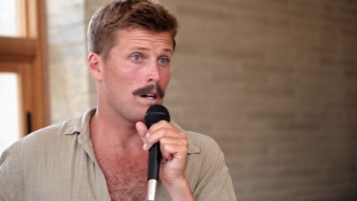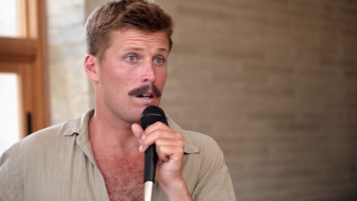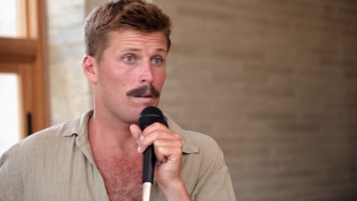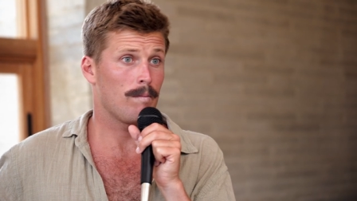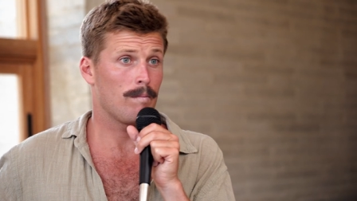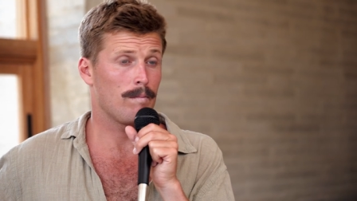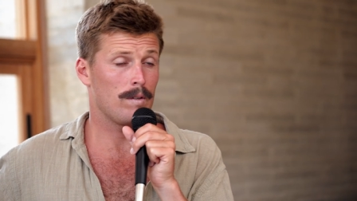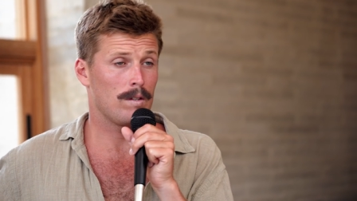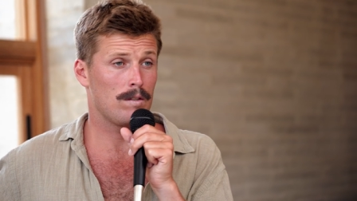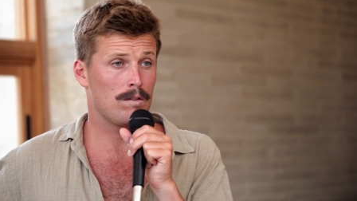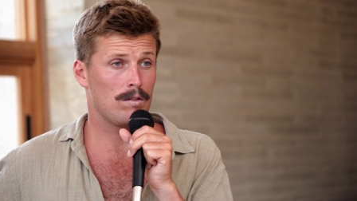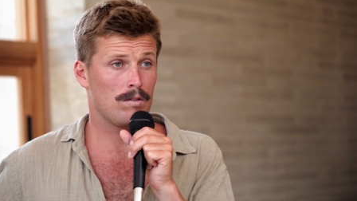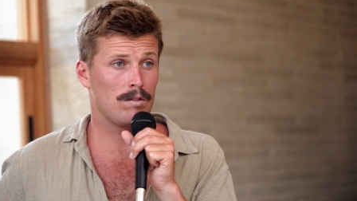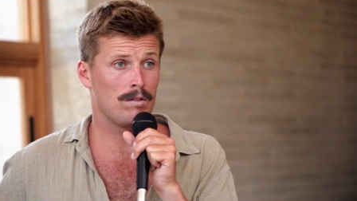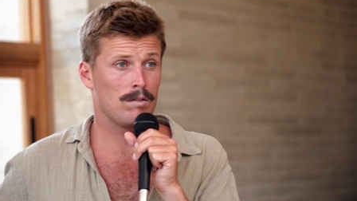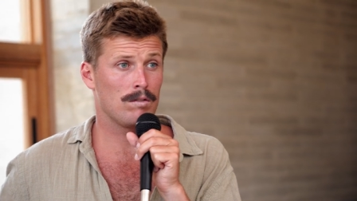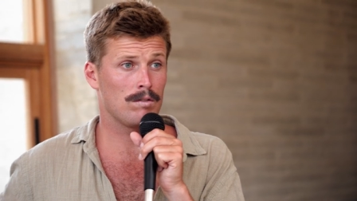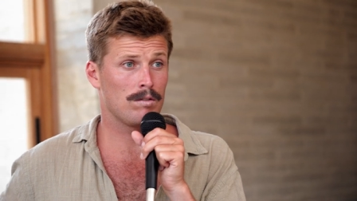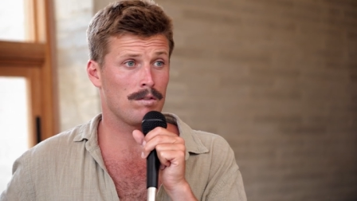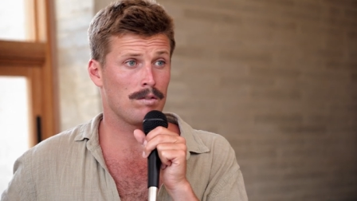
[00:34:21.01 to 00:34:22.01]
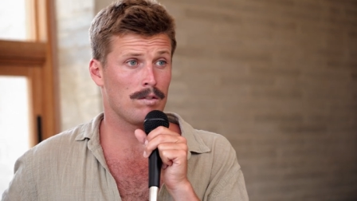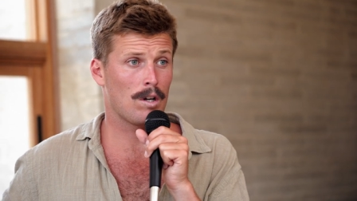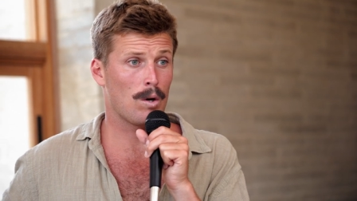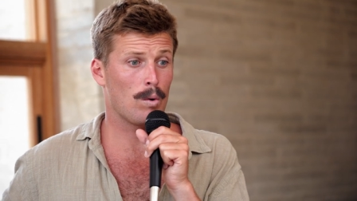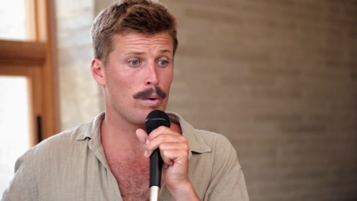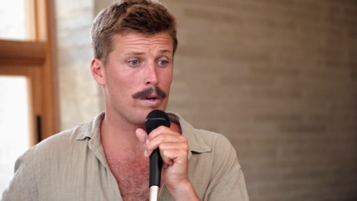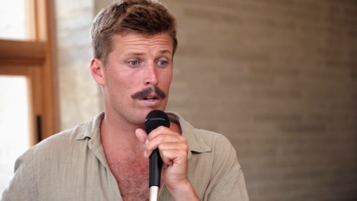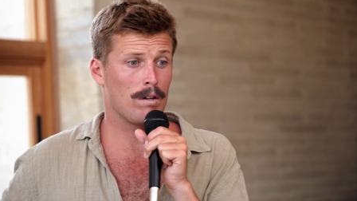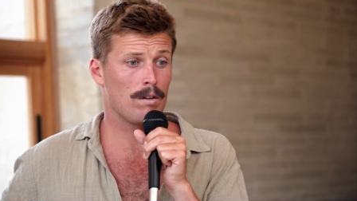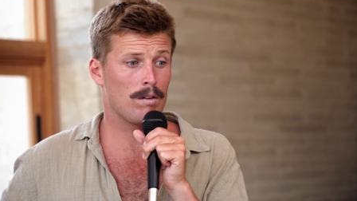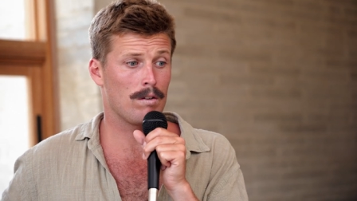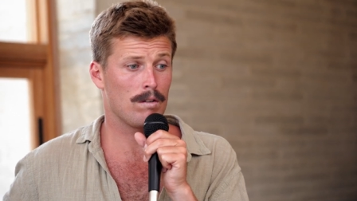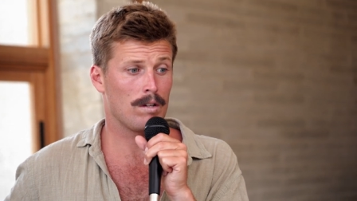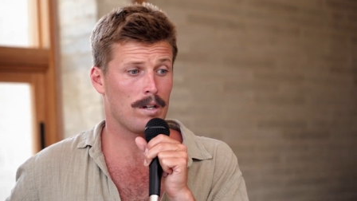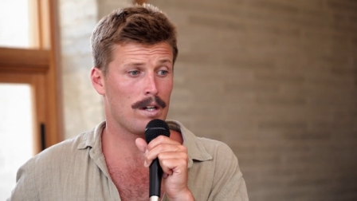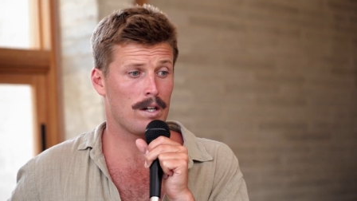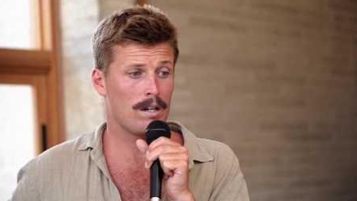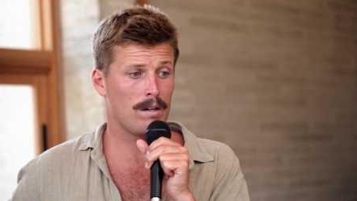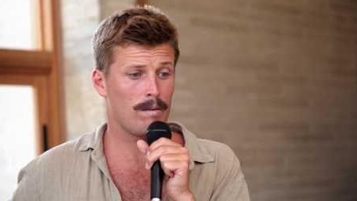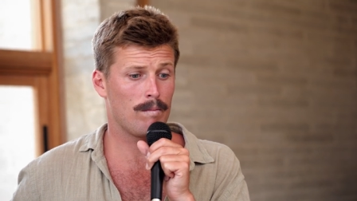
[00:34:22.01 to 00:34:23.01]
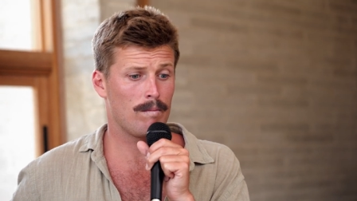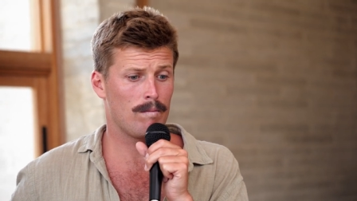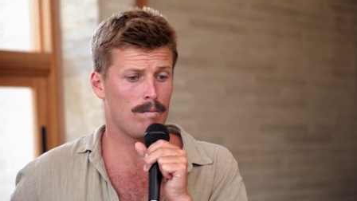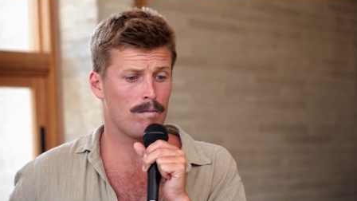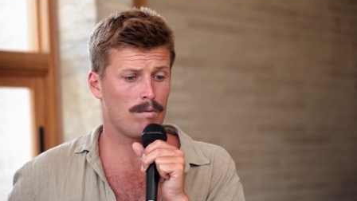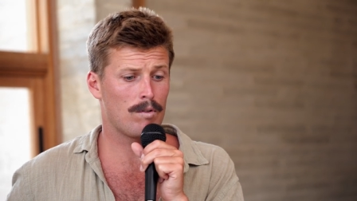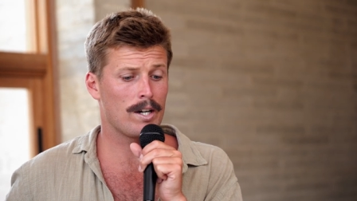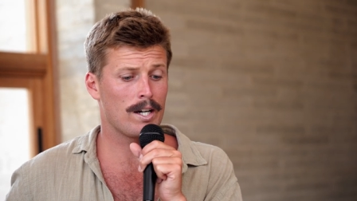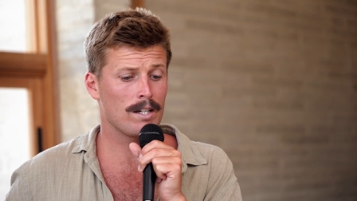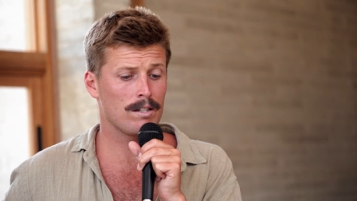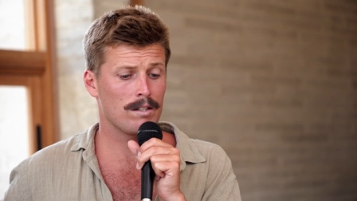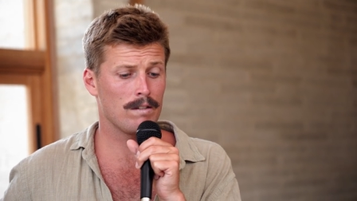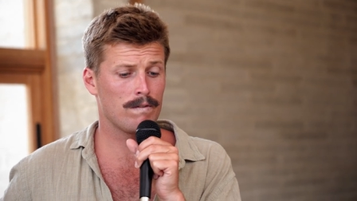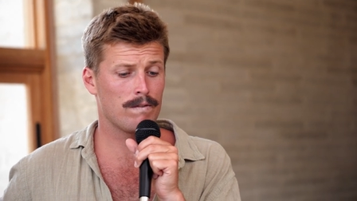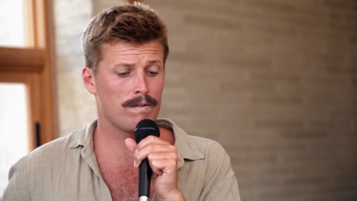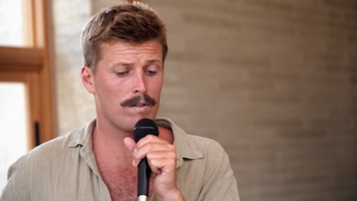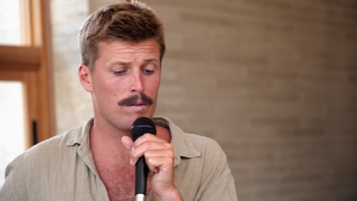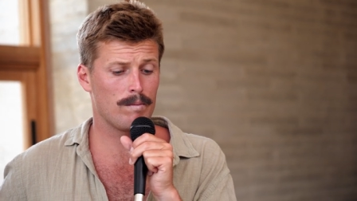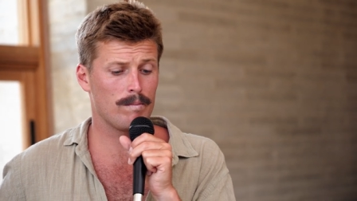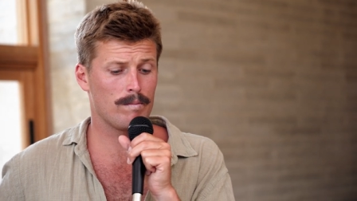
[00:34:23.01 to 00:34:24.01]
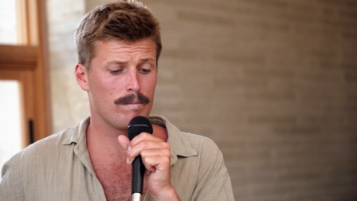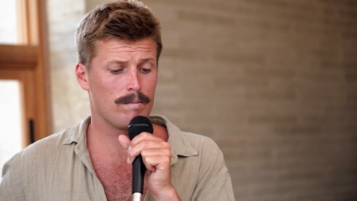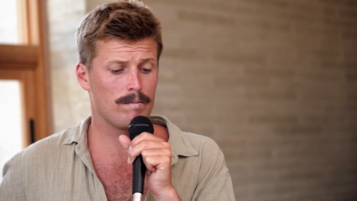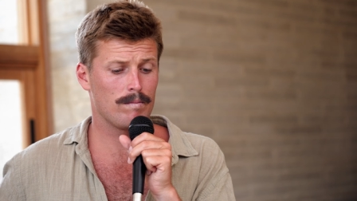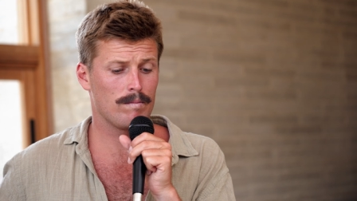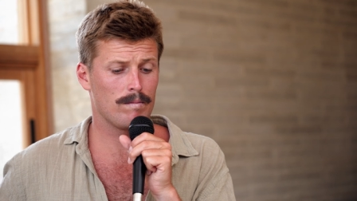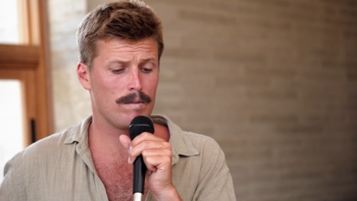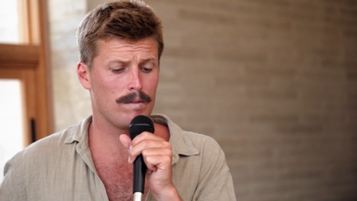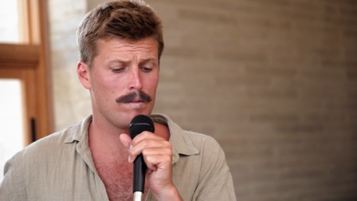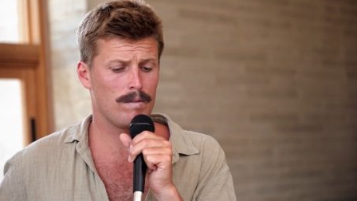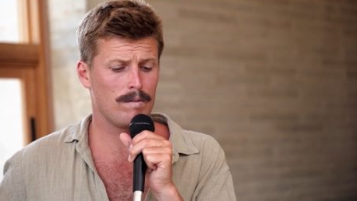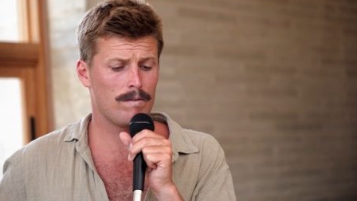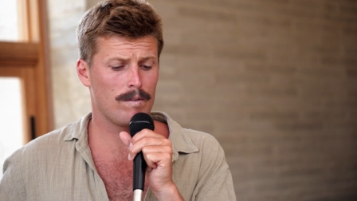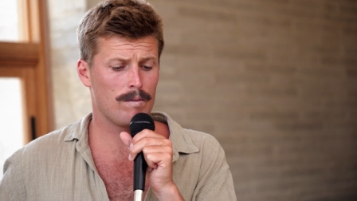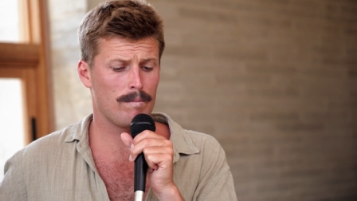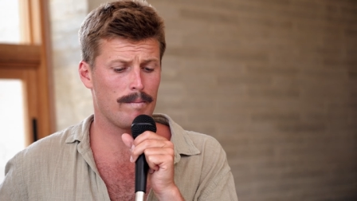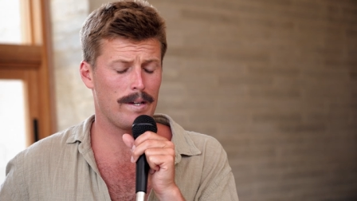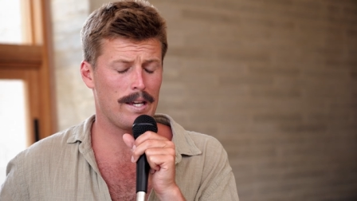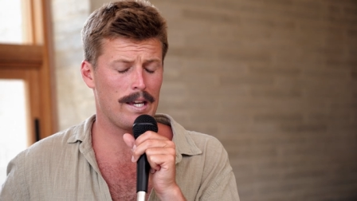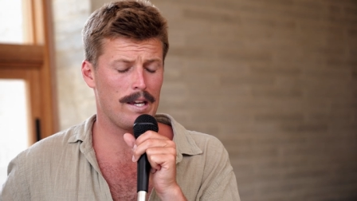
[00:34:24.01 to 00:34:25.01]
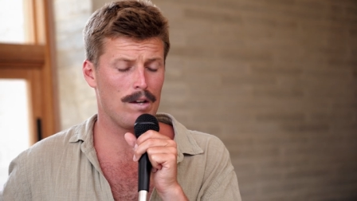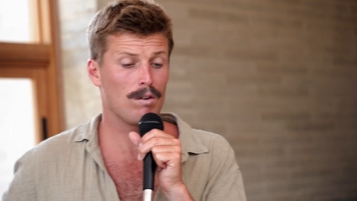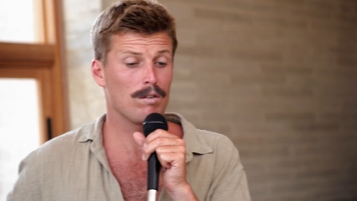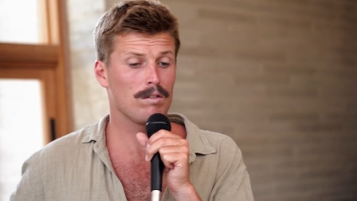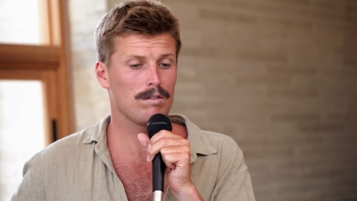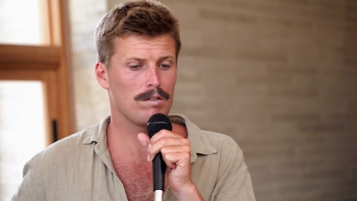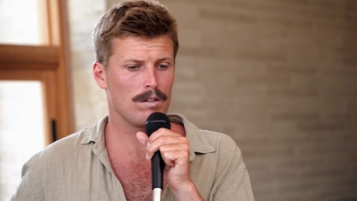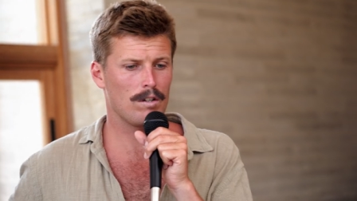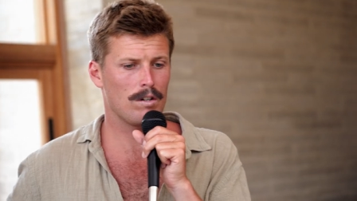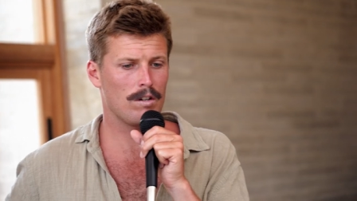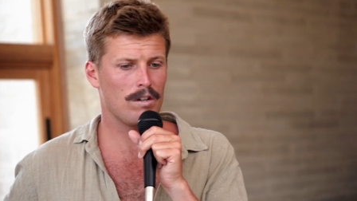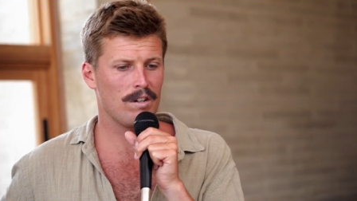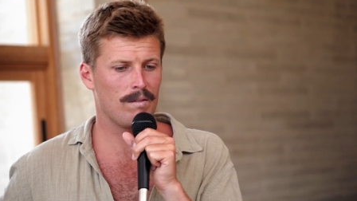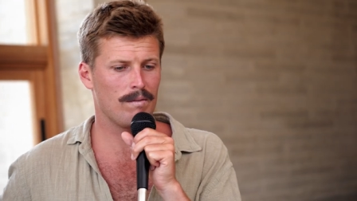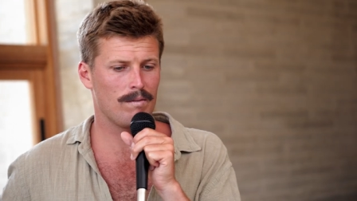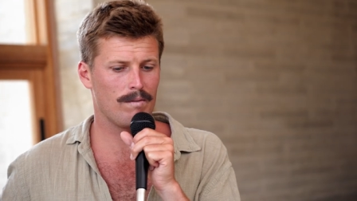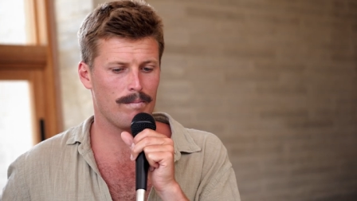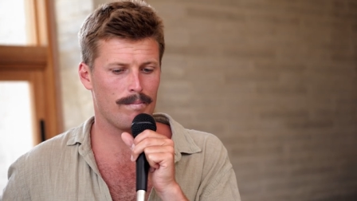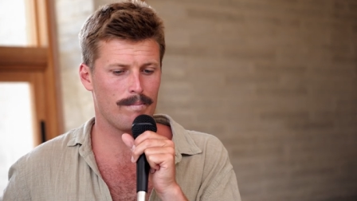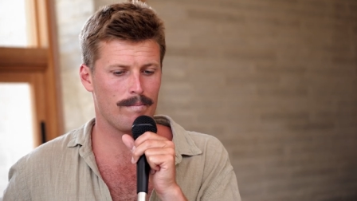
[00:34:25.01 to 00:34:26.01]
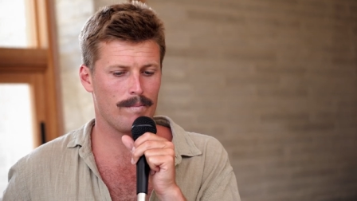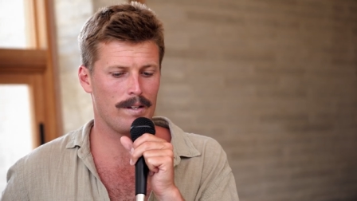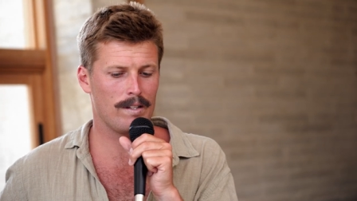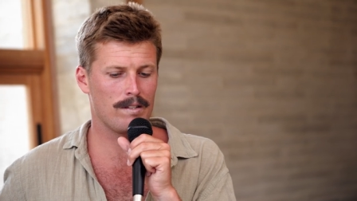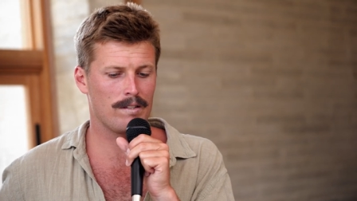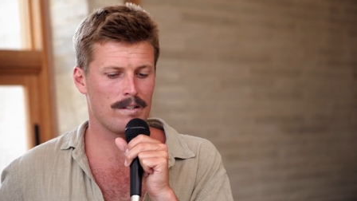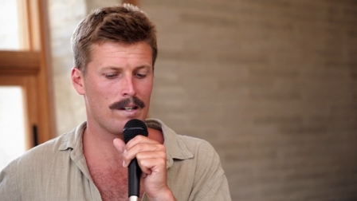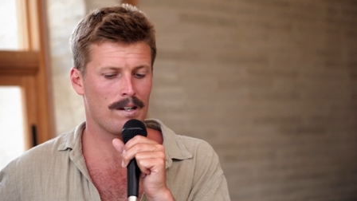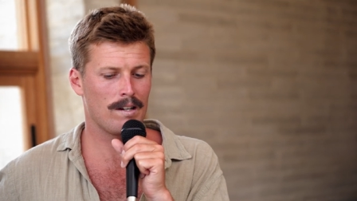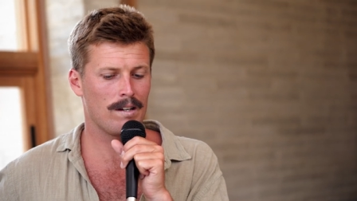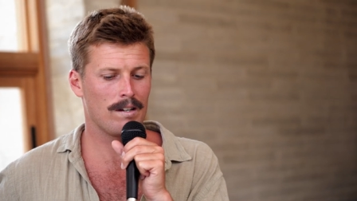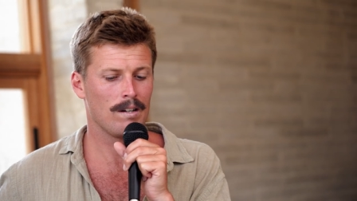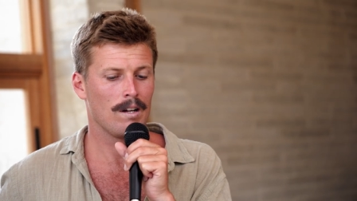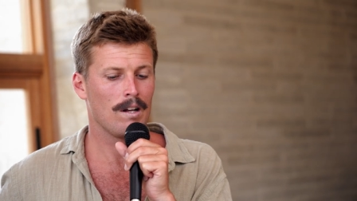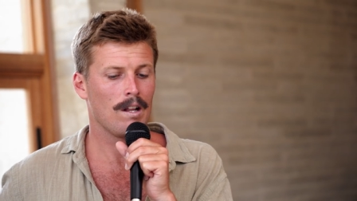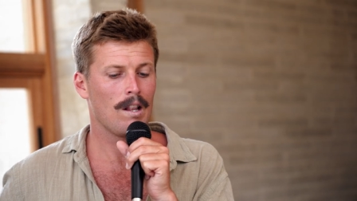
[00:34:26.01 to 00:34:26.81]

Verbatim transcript: um, this Stoic um, writer from from eons ago, and it's a uh,